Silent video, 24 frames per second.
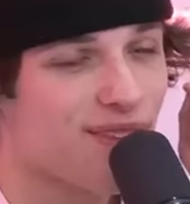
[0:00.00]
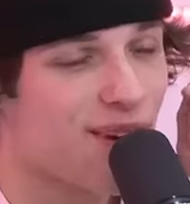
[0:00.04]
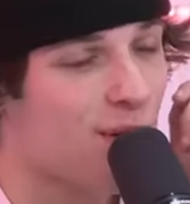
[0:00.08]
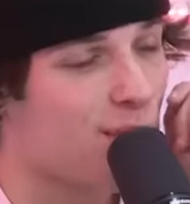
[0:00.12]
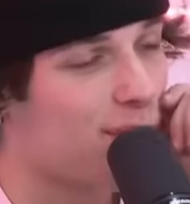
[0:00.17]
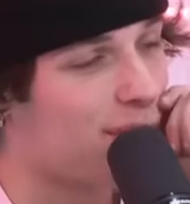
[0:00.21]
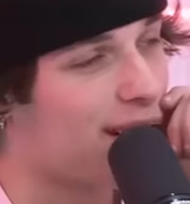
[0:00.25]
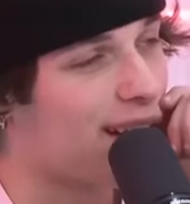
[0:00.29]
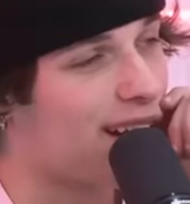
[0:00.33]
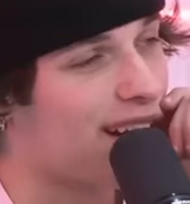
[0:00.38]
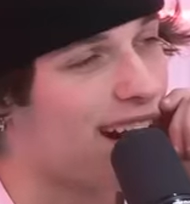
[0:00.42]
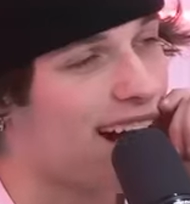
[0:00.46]
Oh
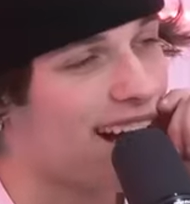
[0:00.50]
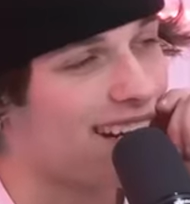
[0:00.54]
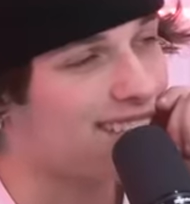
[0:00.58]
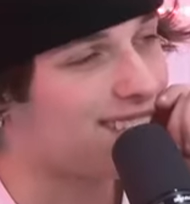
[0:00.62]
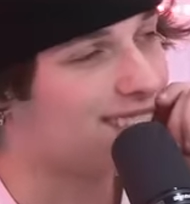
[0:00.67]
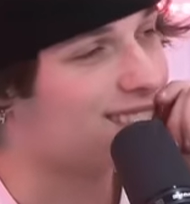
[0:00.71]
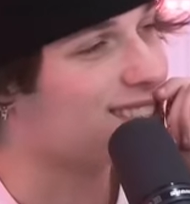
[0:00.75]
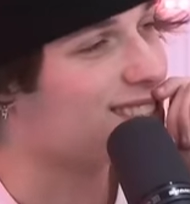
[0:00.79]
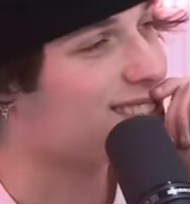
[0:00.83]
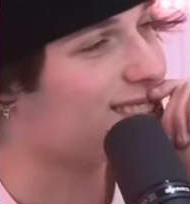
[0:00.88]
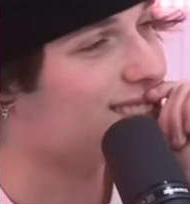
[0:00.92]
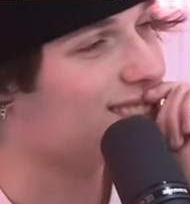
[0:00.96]
my god, I
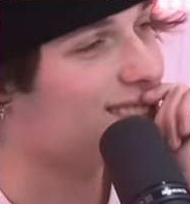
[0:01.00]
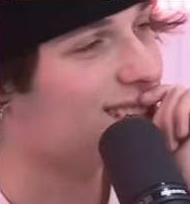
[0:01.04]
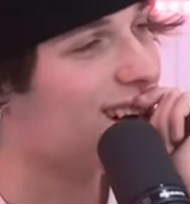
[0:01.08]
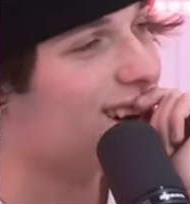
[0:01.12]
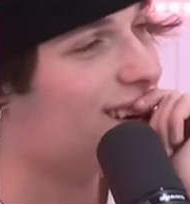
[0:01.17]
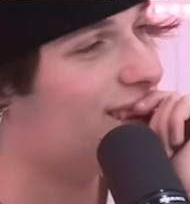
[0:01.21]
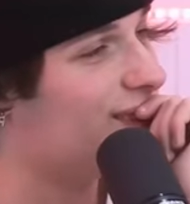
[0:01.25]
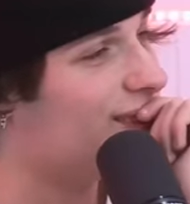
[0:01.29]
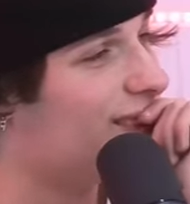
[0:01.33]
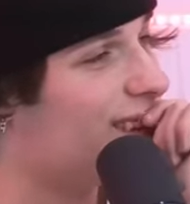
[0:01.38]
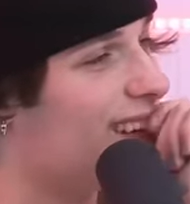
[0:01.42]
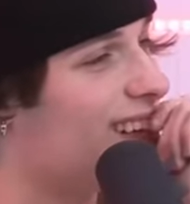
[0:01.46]
just
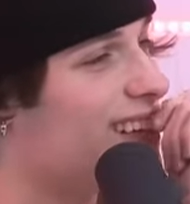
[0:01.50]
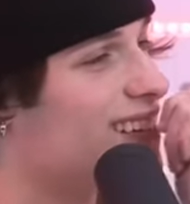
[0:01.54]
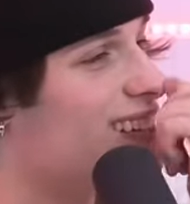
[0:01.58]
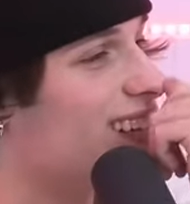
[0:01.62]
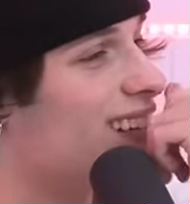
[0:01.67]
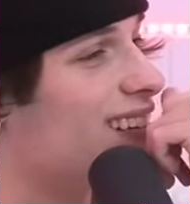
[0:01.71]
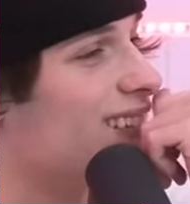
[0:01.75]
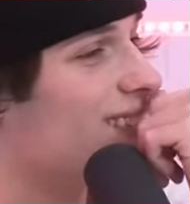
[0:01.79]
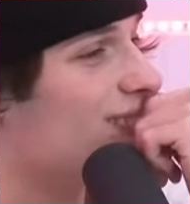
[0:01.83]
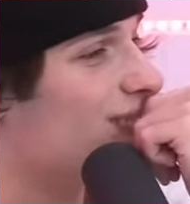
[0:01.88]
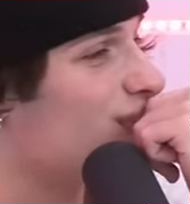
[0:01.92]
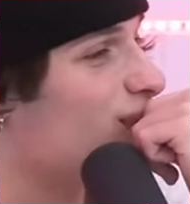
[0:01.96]
loved it.
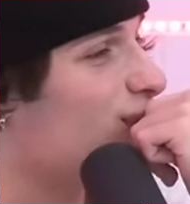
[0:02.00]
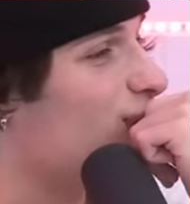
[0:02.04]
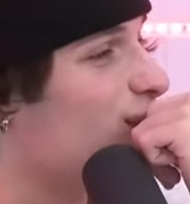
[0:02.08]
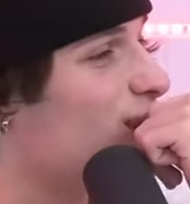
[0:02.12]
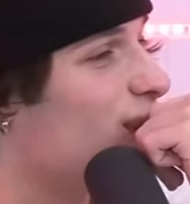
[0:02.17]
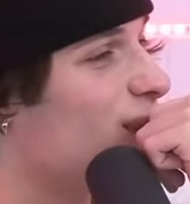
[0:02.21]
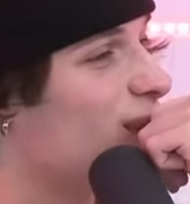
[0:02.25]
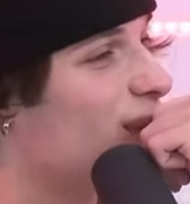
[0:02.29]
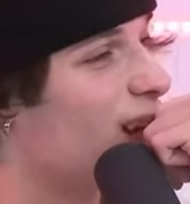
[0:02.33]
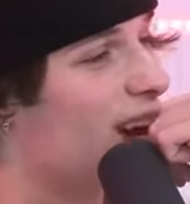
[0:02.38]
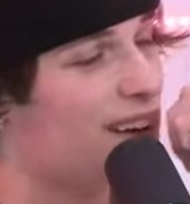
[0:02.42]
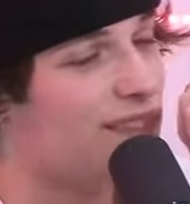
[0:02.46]
Like just
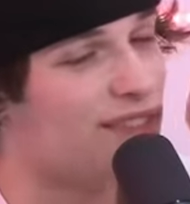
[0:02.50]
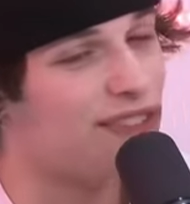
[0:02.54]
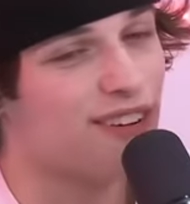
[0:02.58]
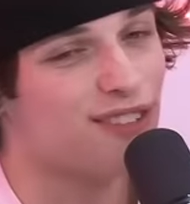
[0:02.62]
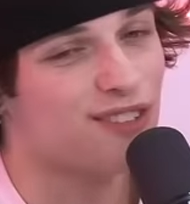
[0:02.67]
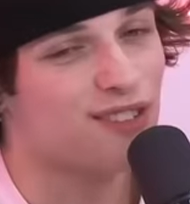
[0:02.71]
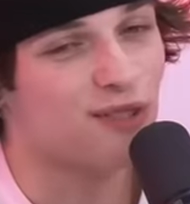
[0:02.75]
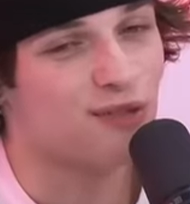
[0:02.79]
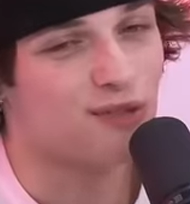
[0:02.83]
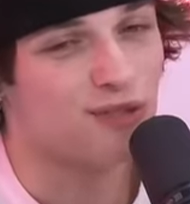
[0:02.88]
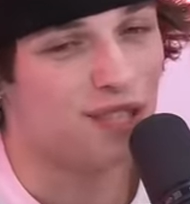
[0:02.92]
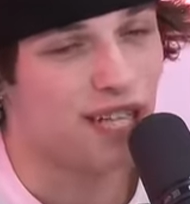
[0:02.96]
uh, I
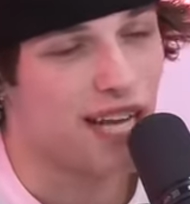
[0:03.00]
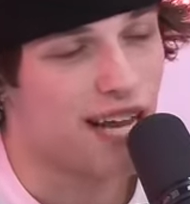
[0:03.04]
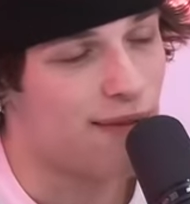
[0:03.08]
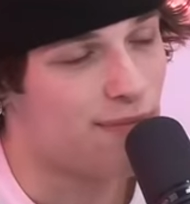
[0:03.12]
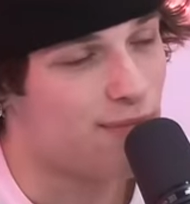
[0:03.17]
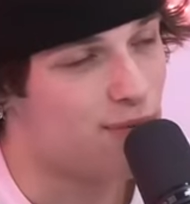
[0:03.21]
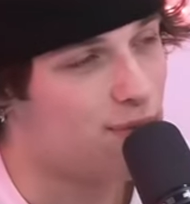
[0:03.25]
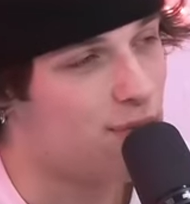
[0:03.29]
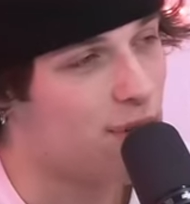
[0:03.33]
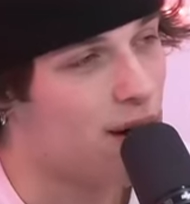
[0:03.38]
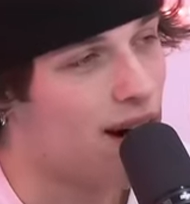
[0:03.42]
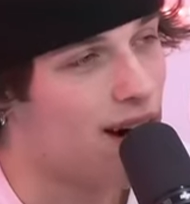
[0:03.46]
felt so
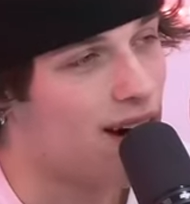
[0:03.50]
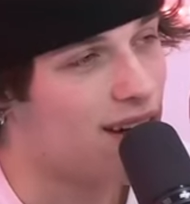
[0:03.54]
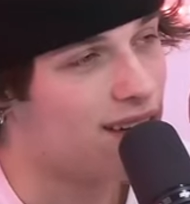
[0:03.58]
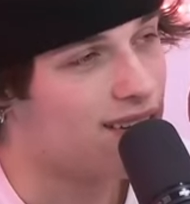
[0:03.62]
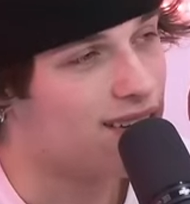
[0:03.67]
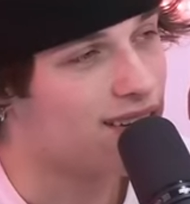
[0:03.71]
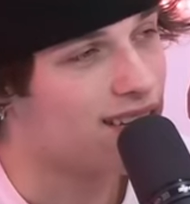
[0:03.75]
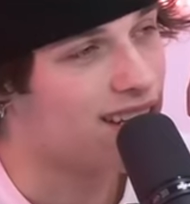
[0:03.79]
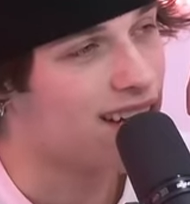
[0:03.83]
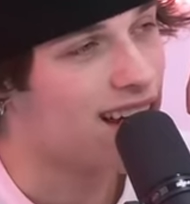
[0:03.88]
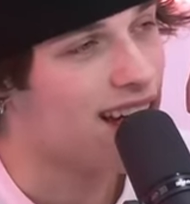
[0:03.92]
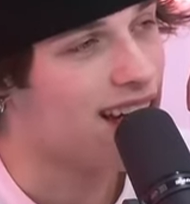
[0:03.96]
James Bond,